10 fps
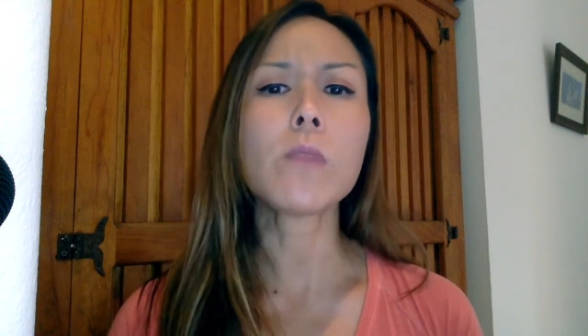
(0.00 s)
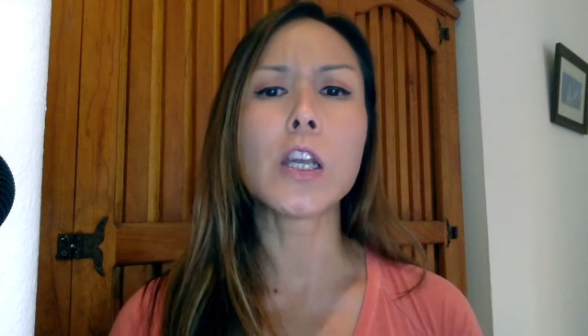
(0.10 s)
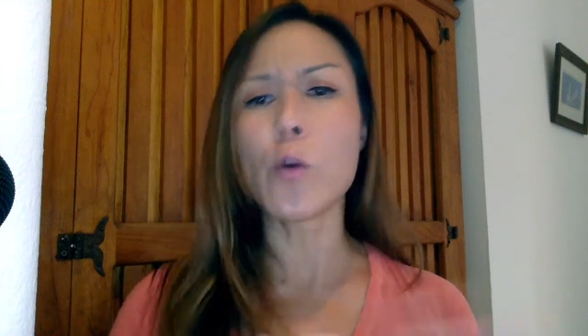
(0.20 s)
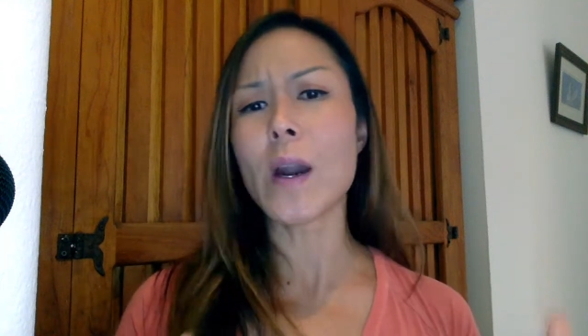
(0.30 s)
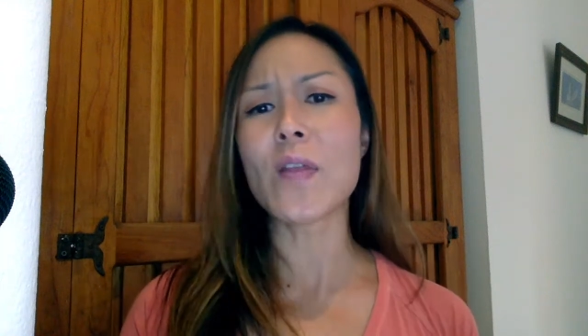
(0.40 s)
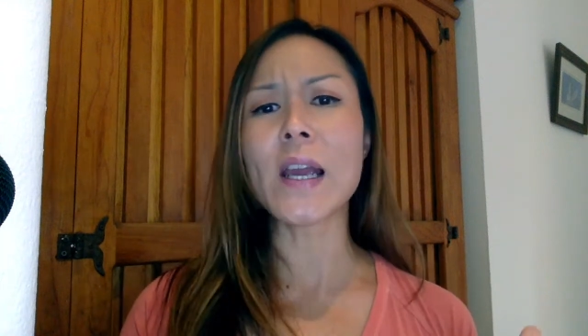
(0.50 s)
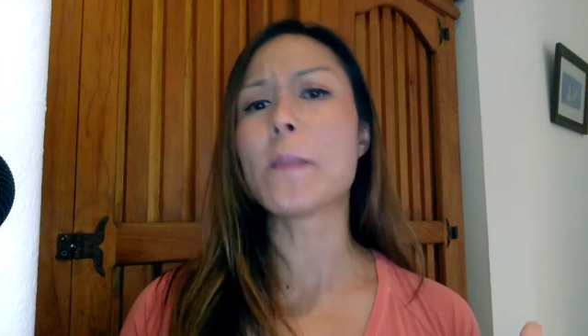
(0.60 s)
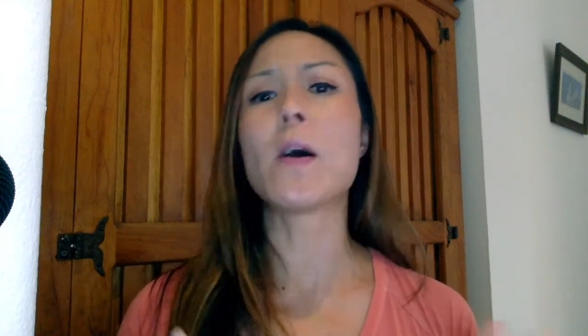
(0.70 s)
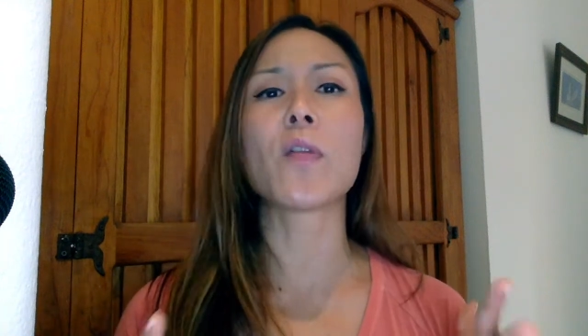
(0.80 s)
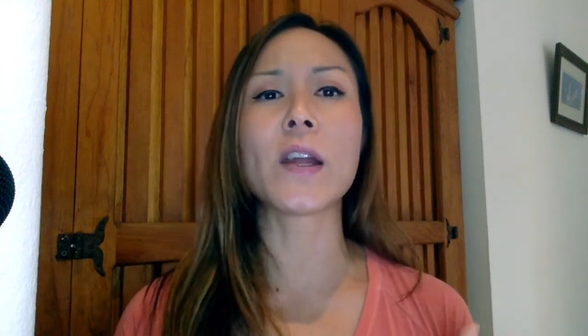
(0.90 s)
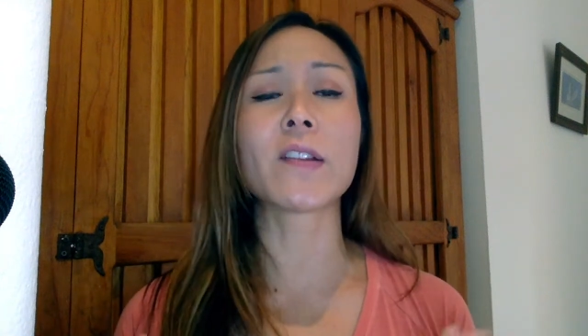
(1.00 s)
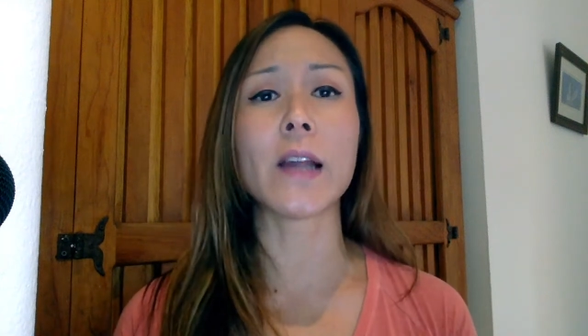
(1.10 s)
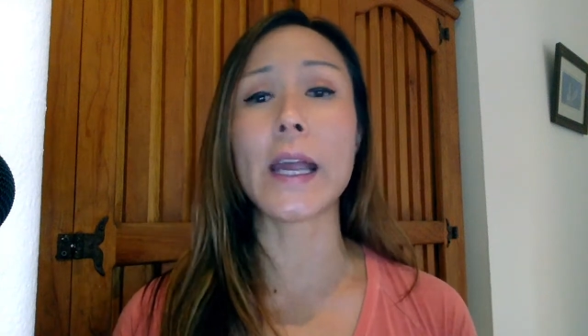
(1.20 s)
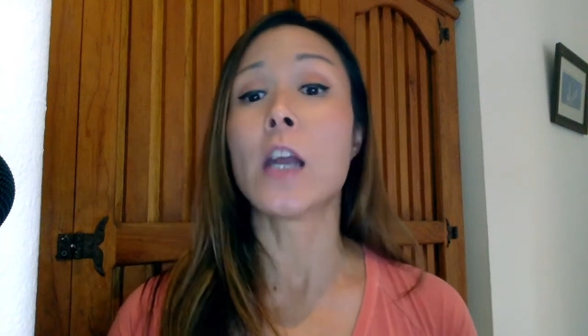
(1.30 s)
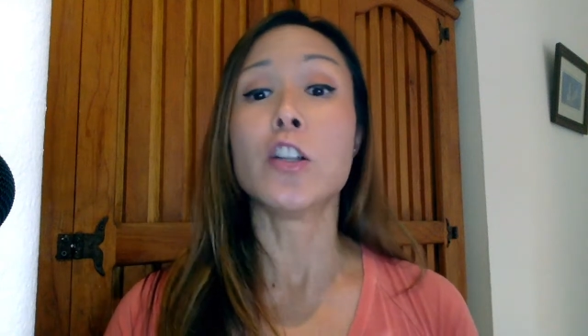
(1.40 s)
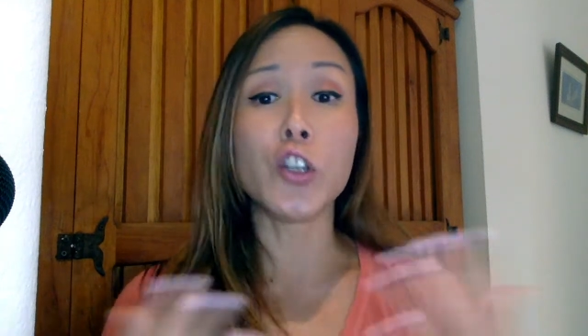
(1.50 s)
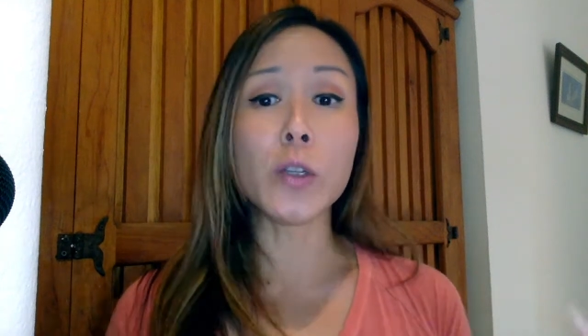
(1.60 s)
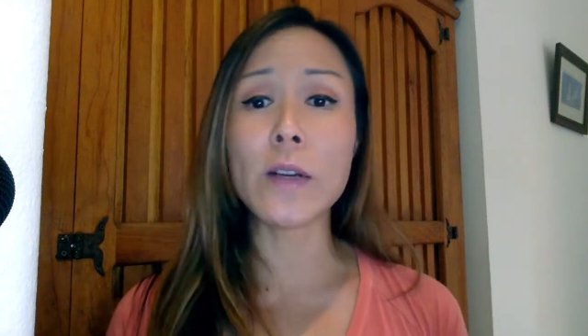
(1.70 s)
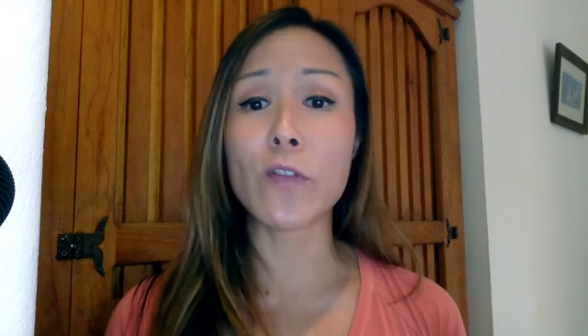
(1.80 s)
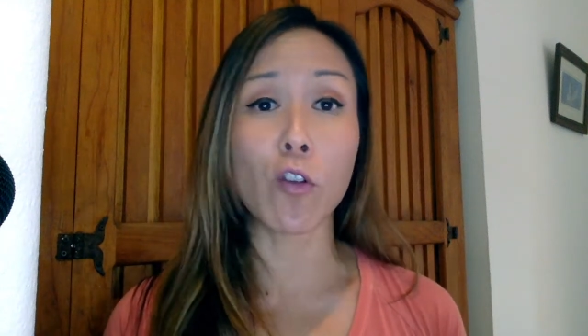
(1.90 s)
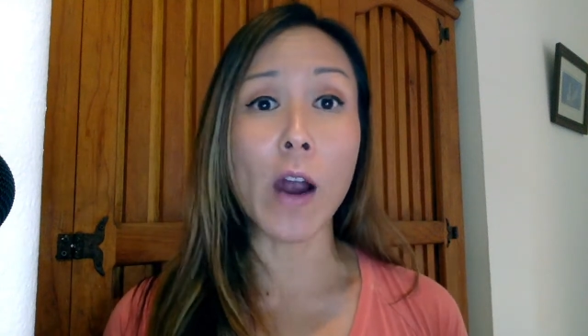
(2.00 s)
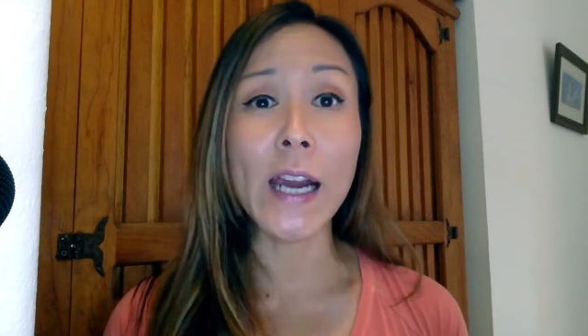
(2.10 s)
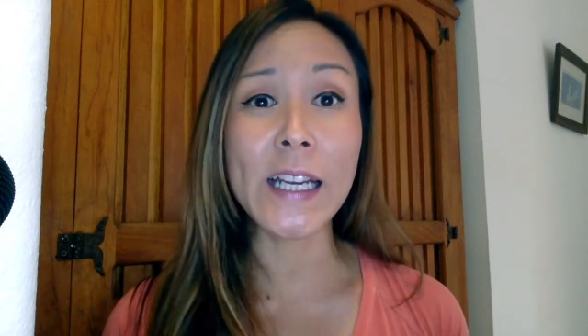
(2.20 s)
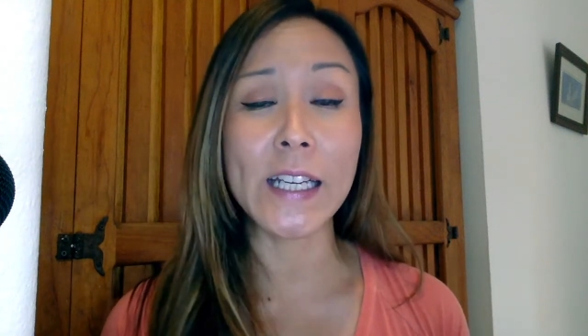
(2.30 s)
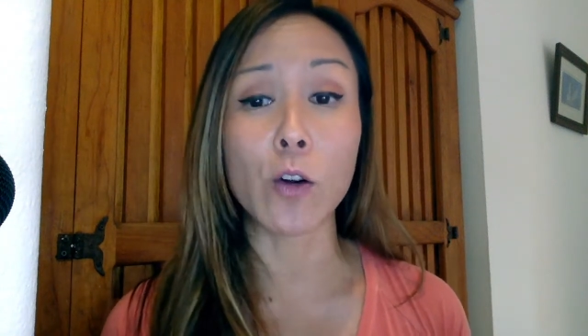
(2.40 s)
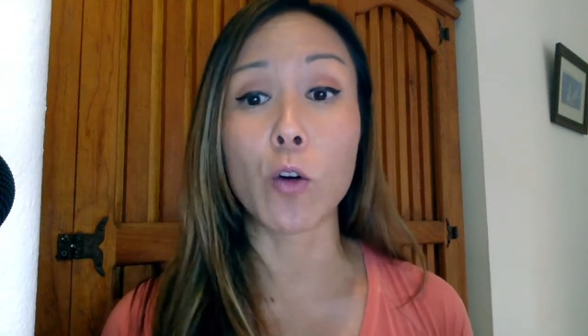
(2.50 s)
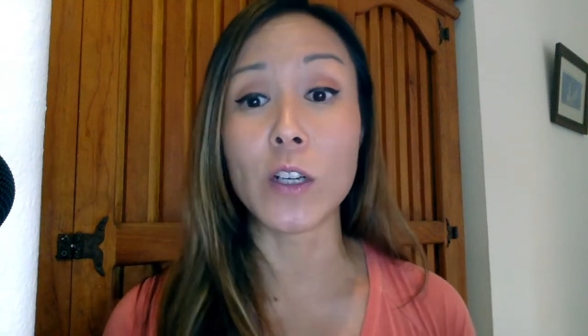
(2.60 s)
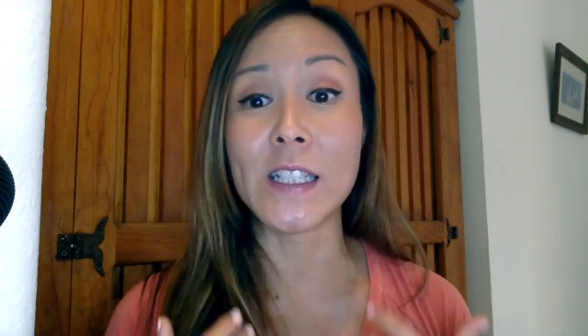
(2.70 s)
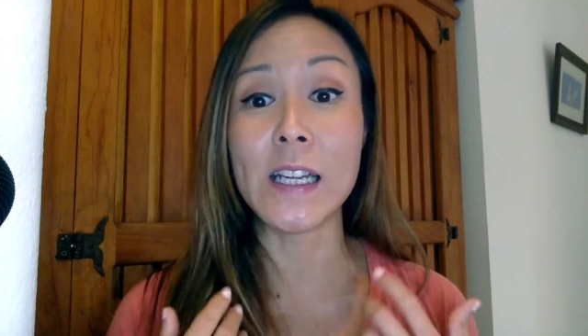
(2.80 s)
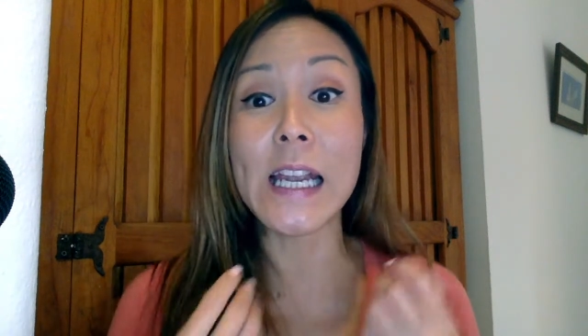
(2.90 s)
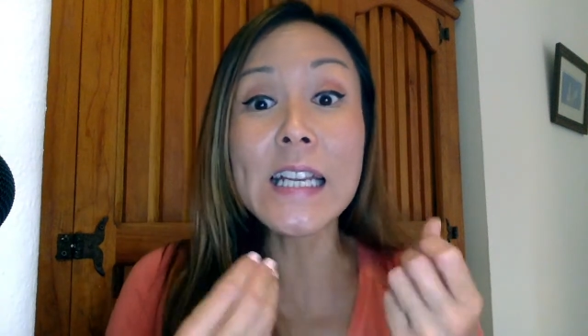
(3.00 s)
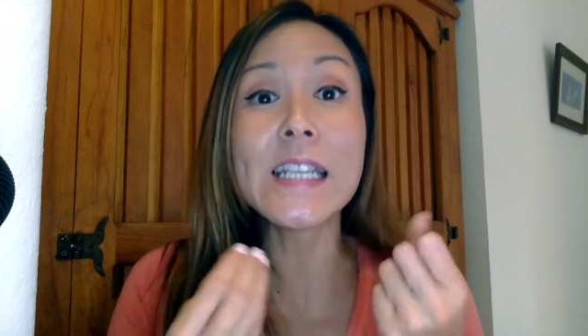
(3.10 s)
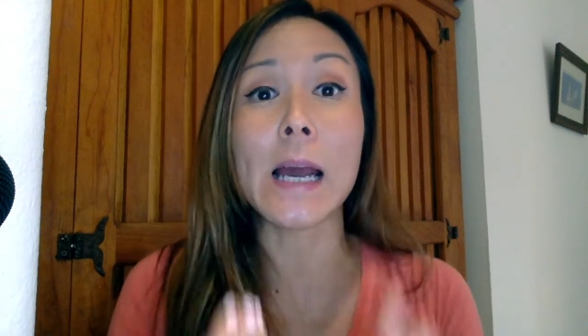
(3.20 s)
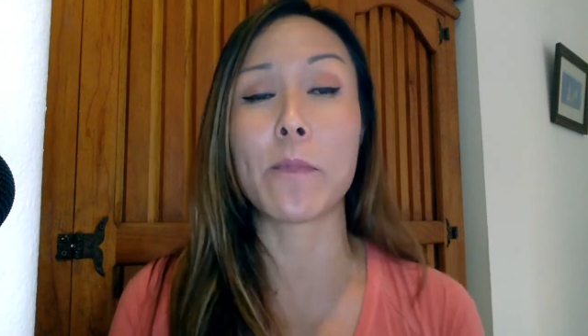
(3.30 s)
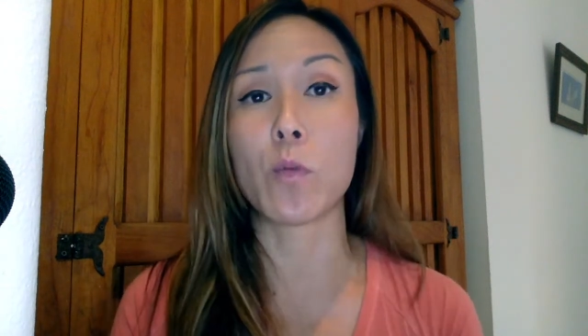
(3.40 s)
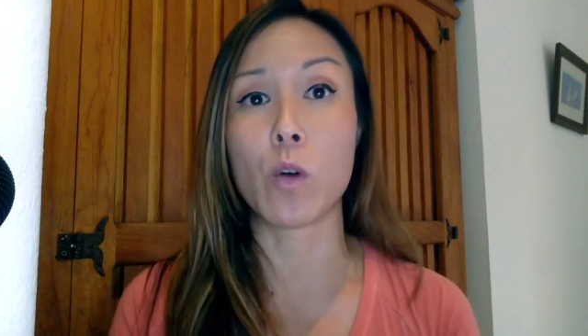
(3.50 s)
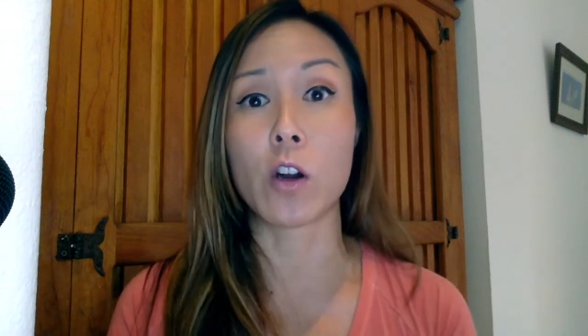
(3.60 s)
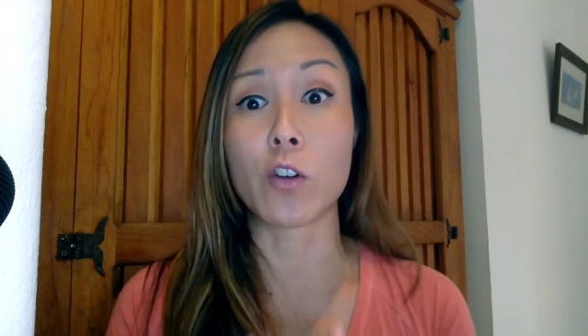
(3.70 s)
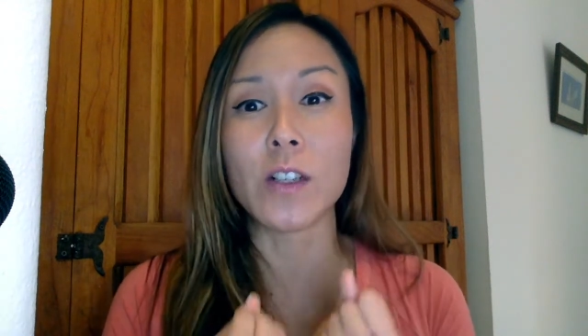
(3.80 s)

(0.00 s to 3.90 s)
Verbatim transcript: You want to think about things like, do you need variety or in-depth work,